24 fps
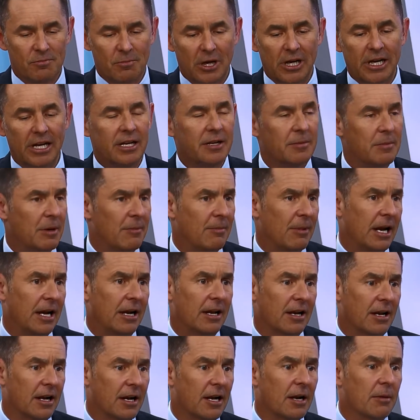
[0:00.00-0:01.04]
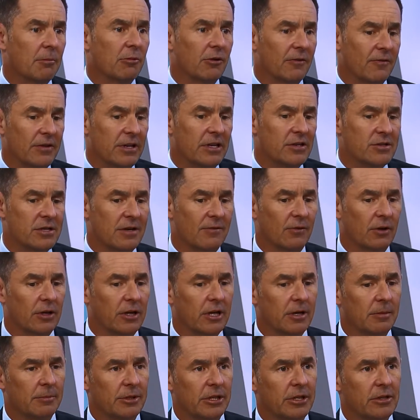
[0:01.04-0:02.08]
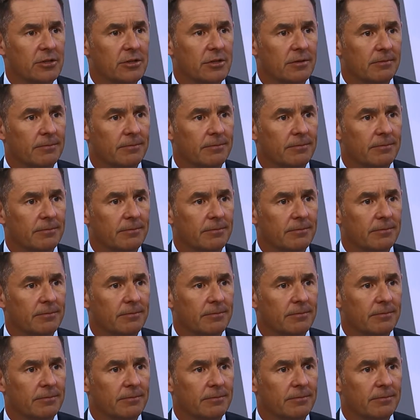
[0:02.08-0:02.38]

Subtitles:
money to be made in a number of these different companies.